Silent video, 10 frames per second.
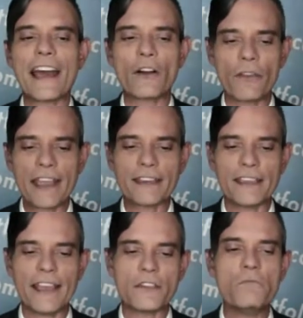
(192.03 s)
I don't
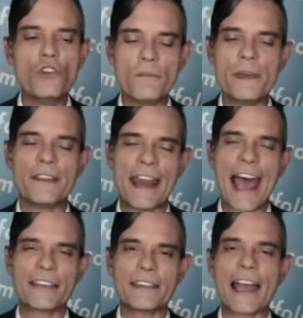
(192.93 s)
think today's movement in the
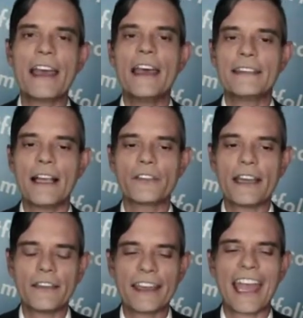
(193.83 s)
NASDAQ tells
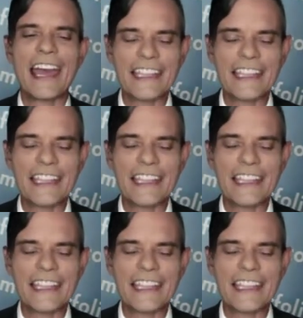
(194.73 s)
us anything.